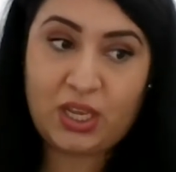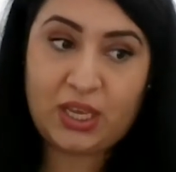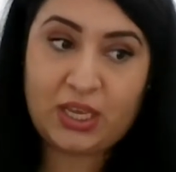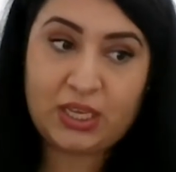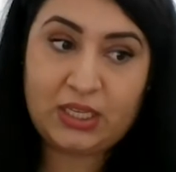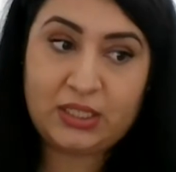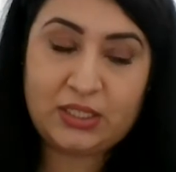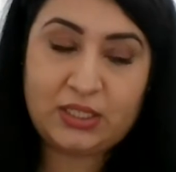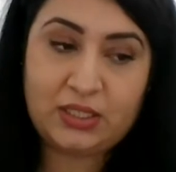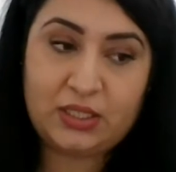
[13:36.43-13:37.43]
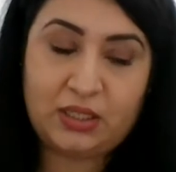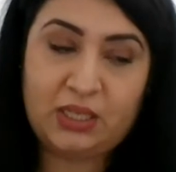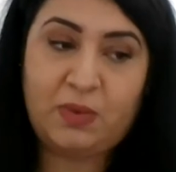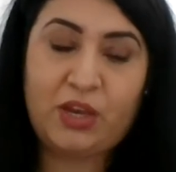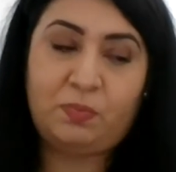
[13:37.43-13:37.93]
And
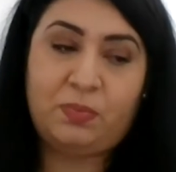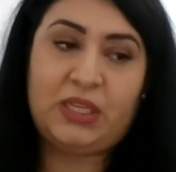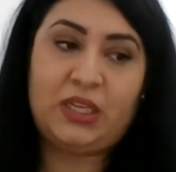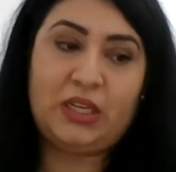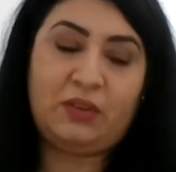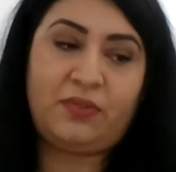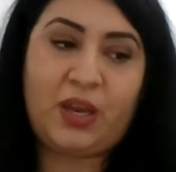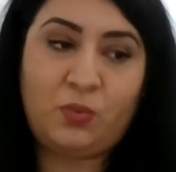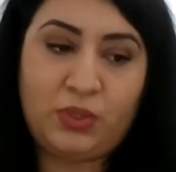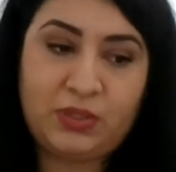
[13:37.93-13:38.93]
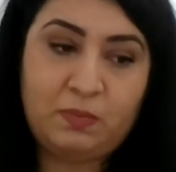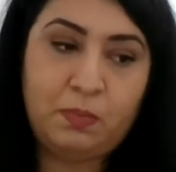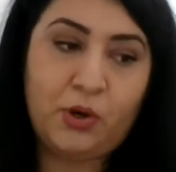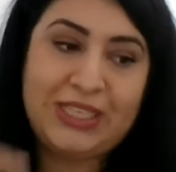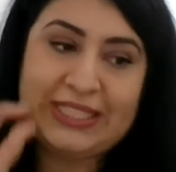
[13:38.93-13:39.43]
in my opinion, if I would
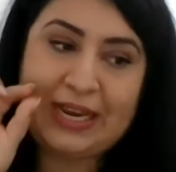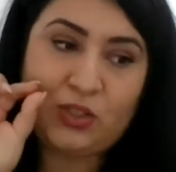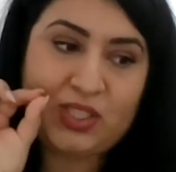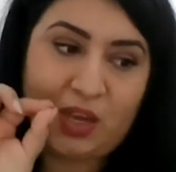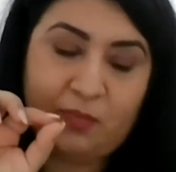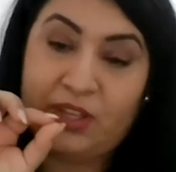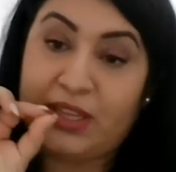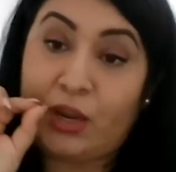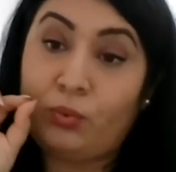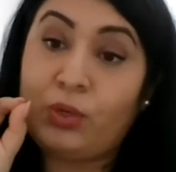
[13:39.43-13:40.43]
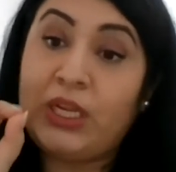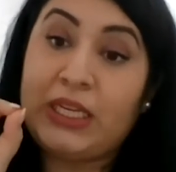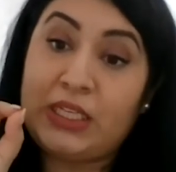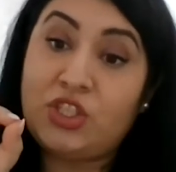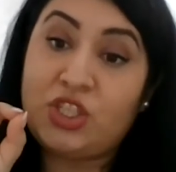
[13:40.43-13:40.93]
point out something that really
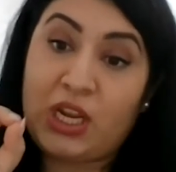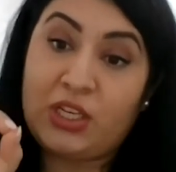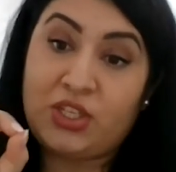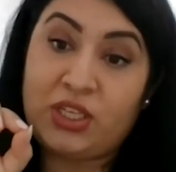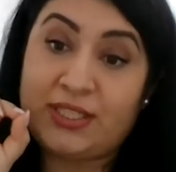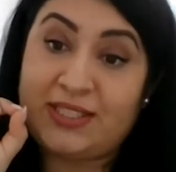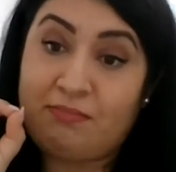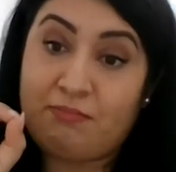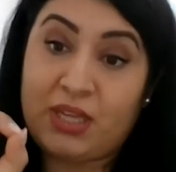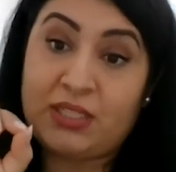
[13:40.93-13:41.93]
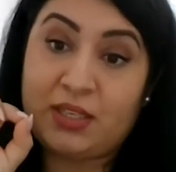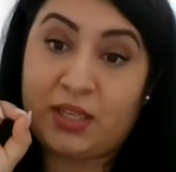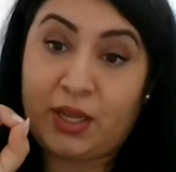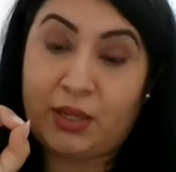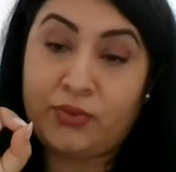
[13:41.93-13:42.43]
needs changing, is the mental
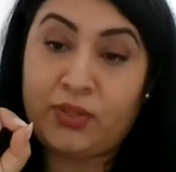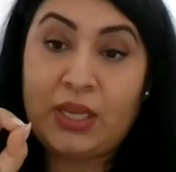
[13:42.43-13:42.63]
health.